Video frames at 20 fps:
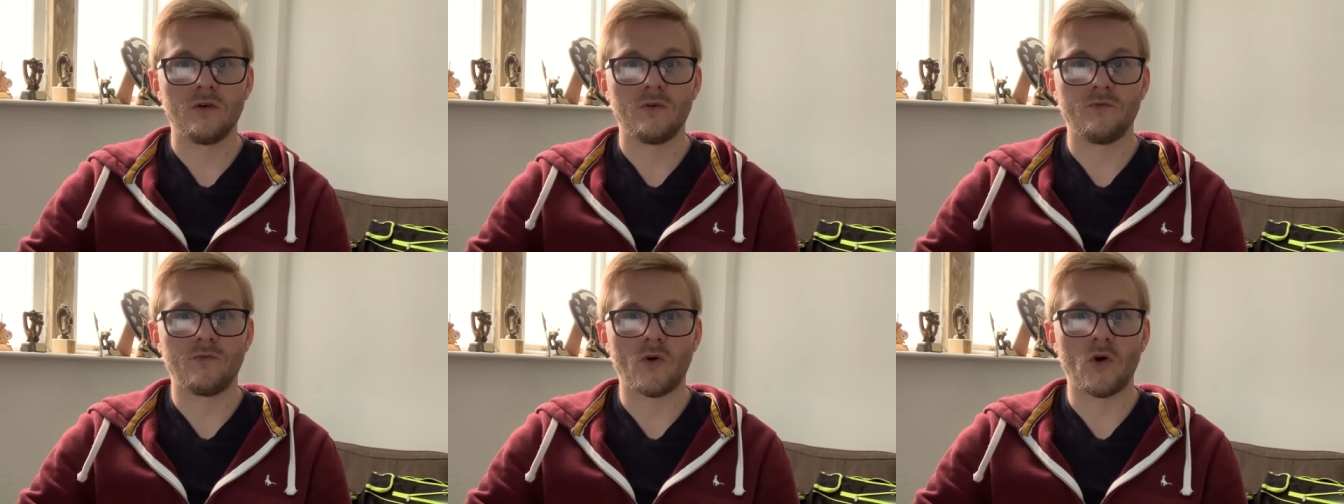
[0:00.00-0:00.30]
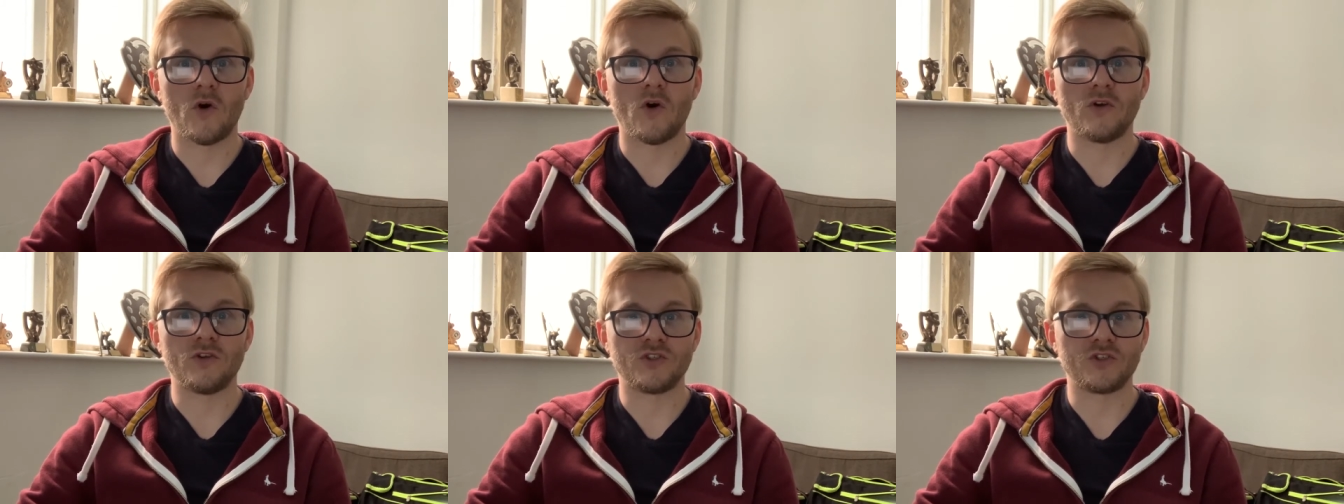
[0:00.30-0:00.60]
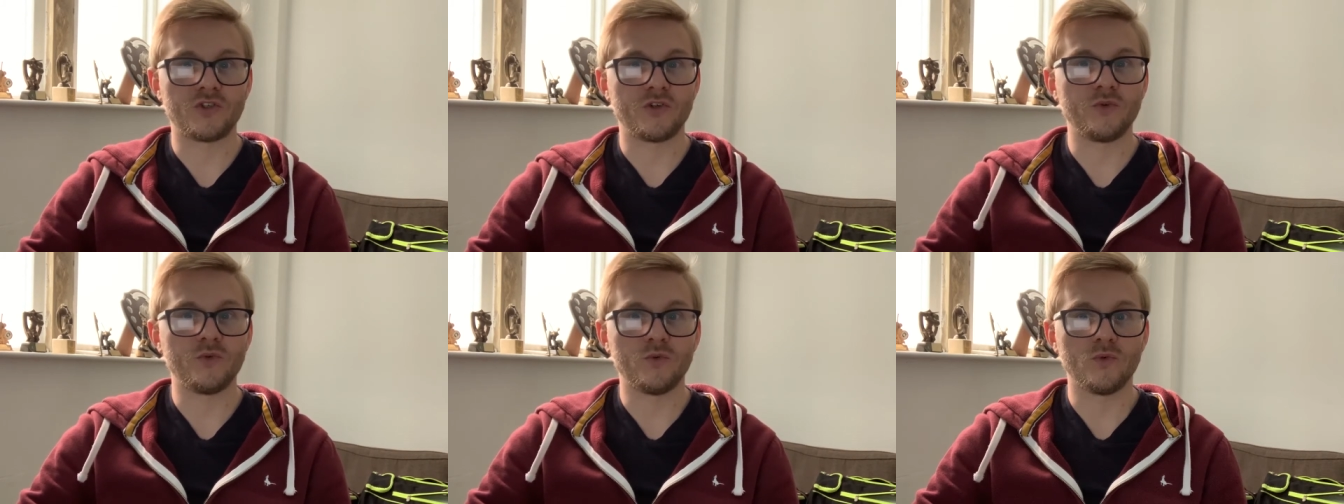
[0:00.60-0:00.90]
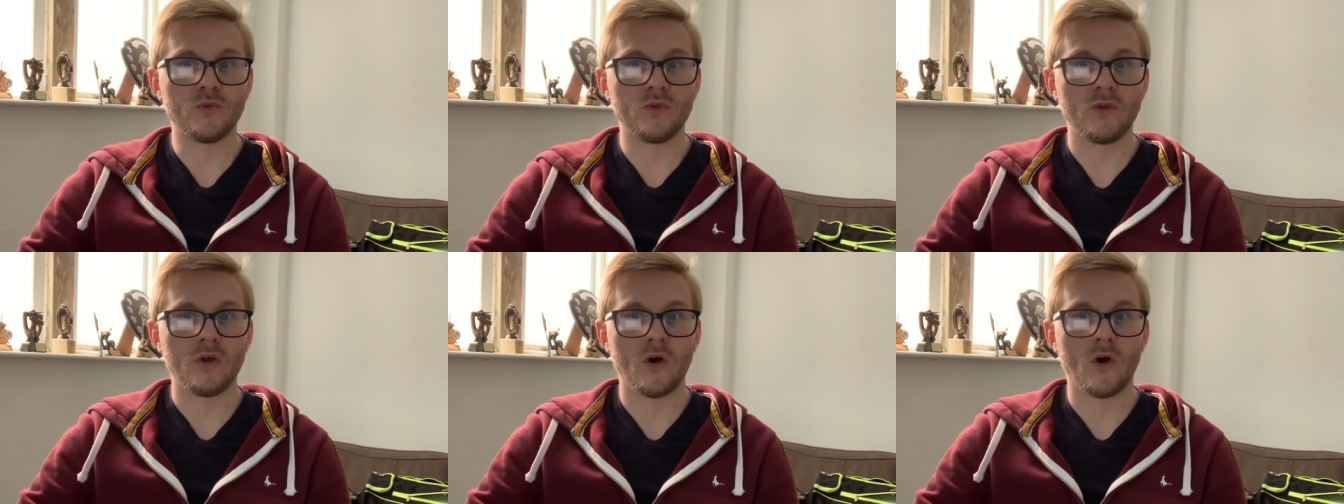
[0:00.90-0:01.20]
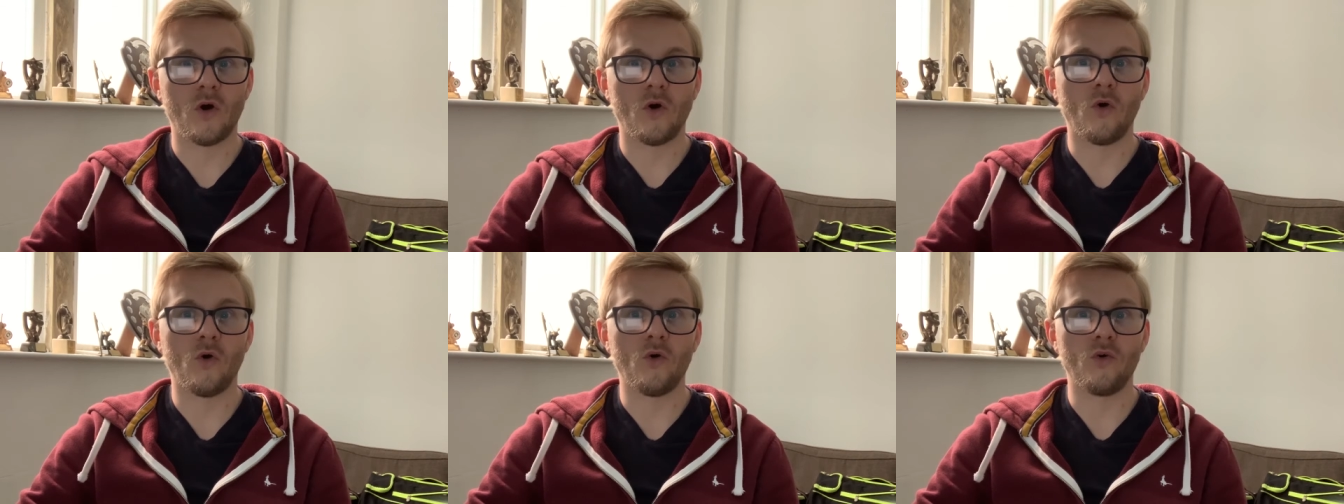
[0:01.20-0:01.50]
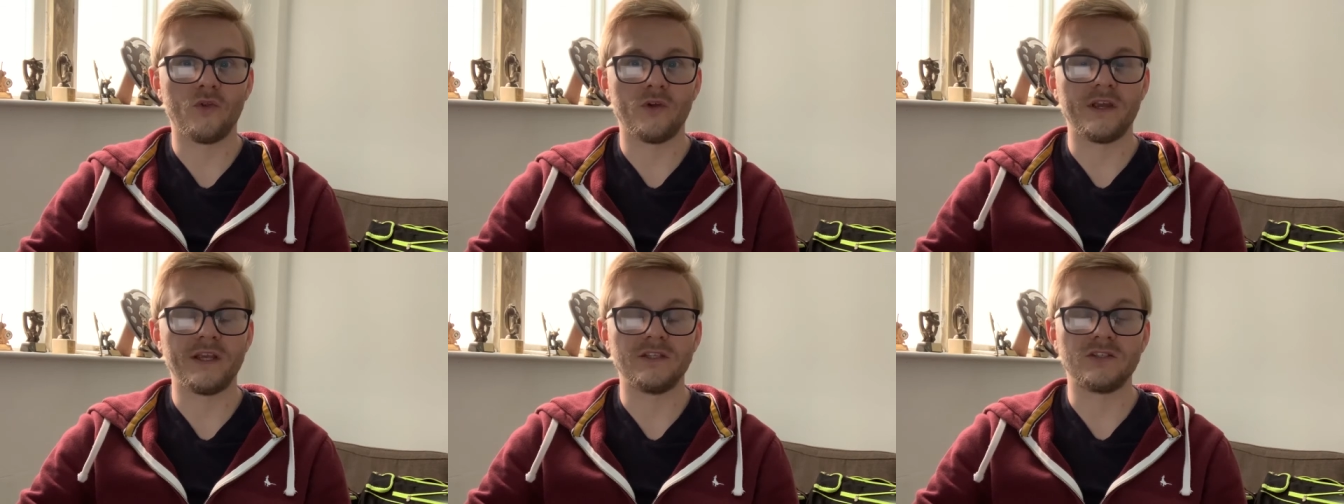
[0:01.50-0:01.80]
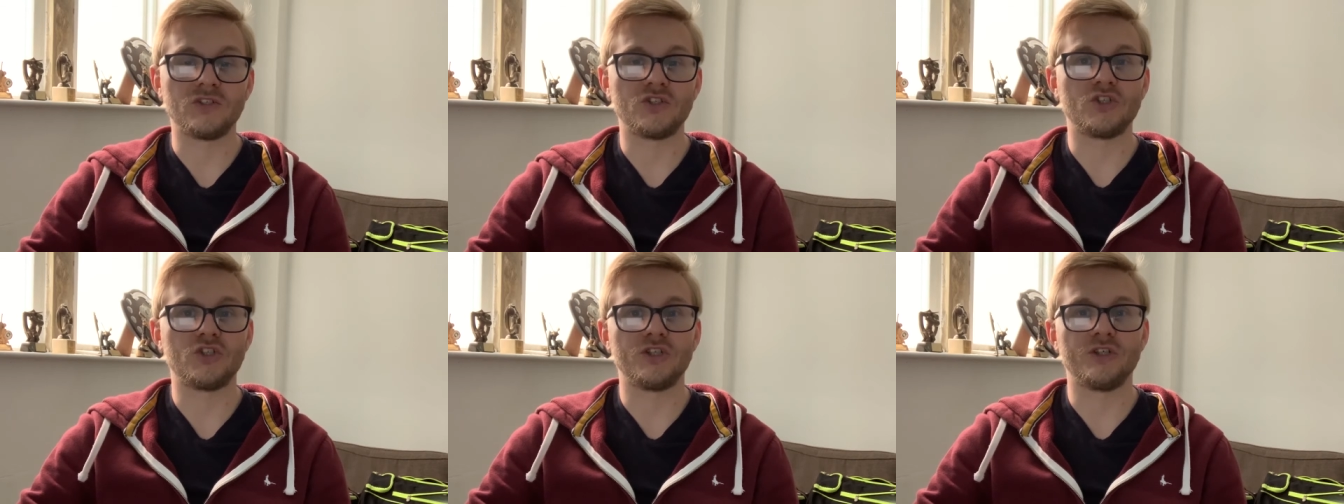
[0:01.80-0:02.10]
for a school or other
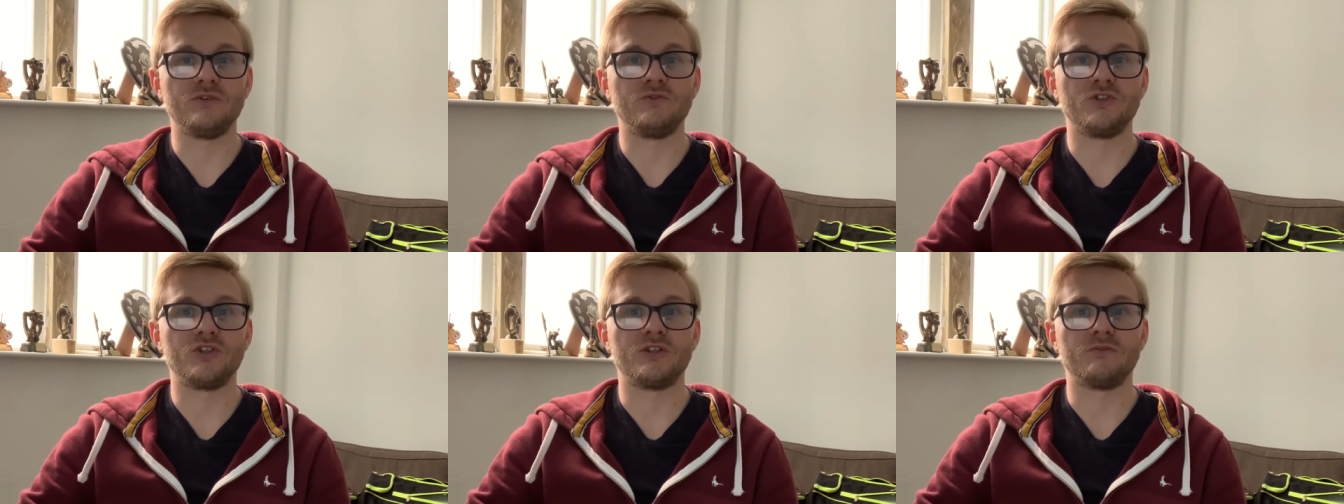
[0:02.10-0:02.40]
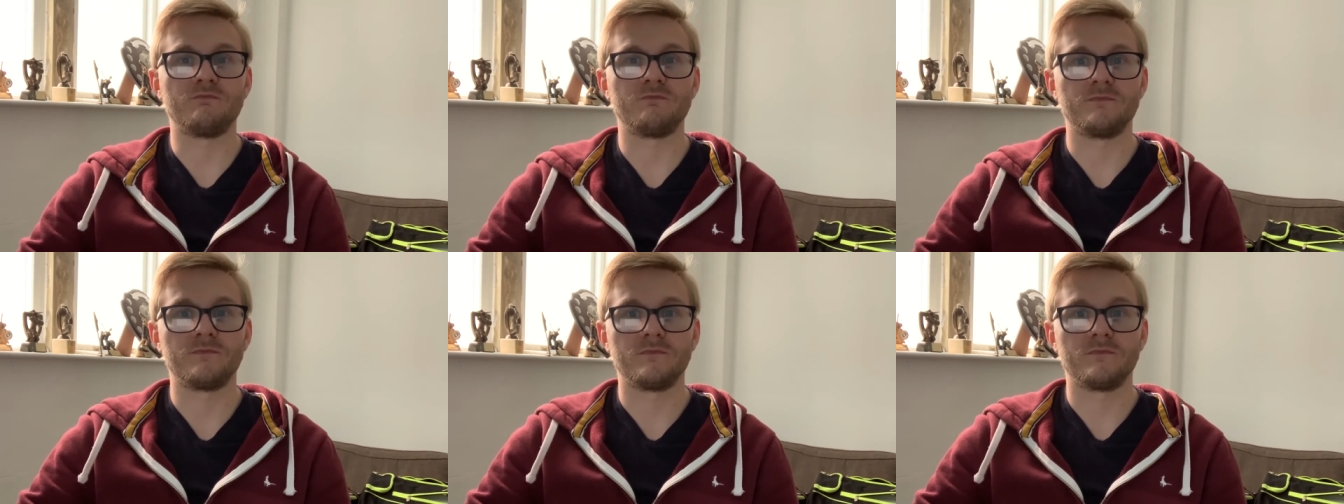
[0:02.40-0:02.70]
institution.